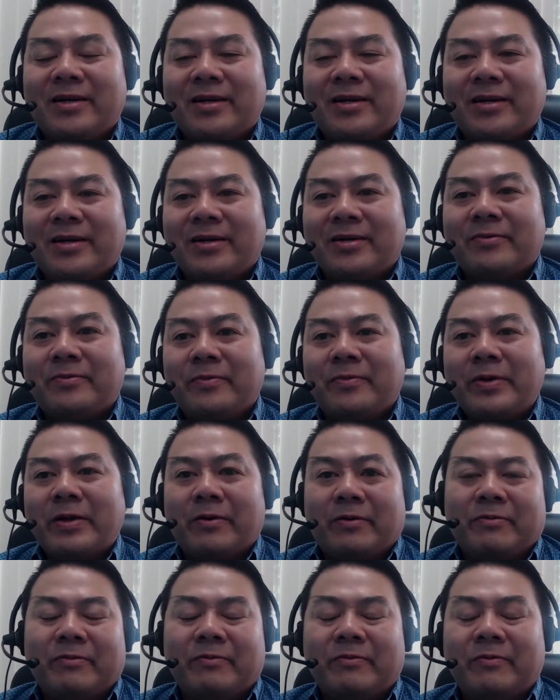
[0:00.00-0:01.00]
uh, we
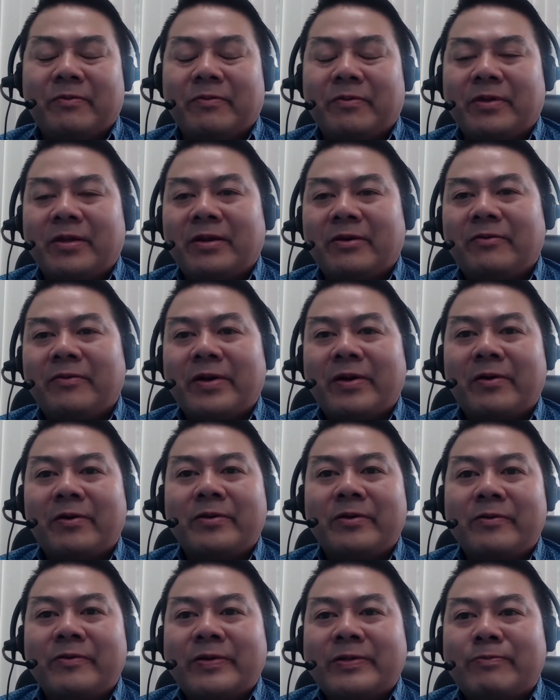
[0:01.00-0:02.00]
are you know we
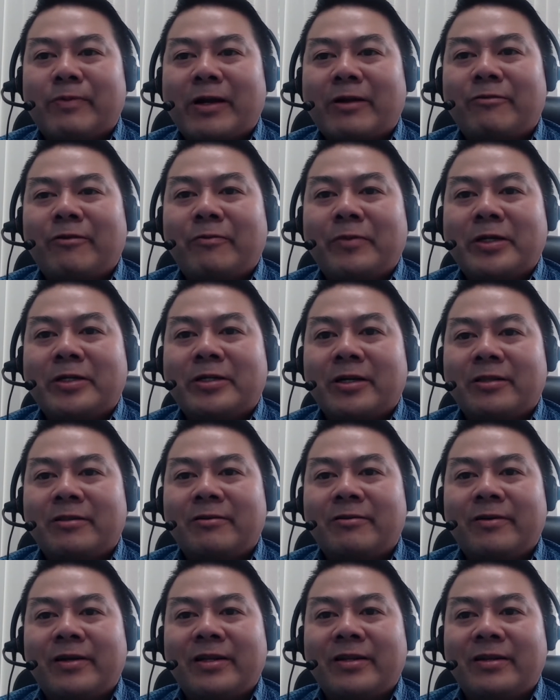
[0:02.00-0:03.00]
earn the respect from each
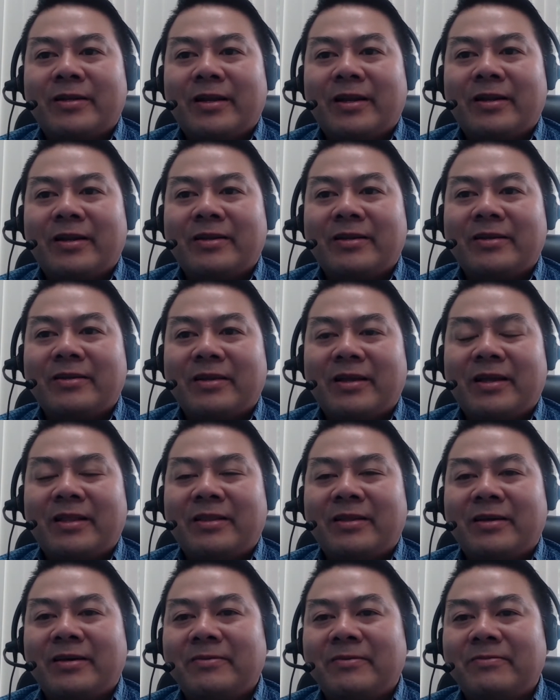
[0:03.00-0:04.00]
other and and
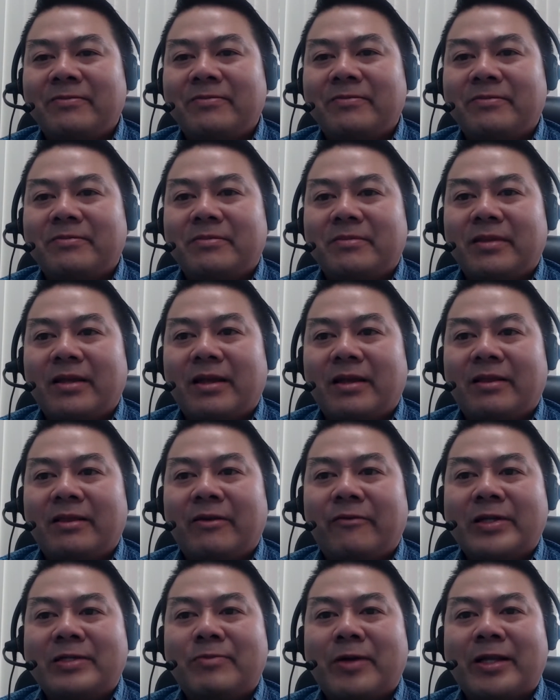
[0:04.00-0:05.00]
and um
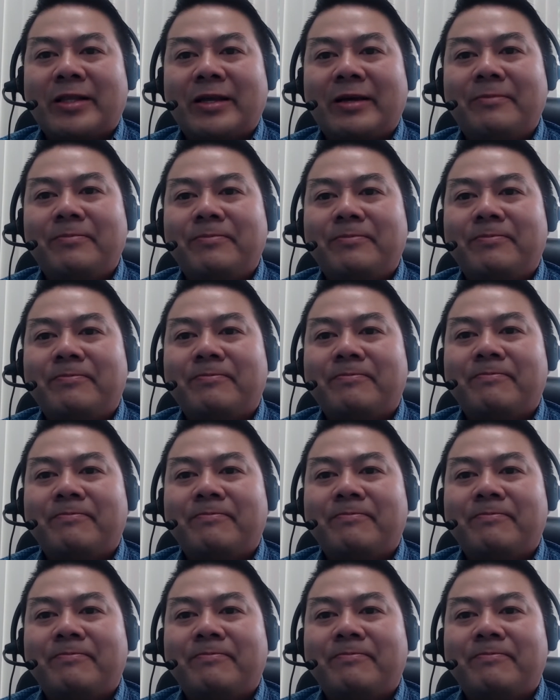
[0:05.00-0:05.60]
and they respect that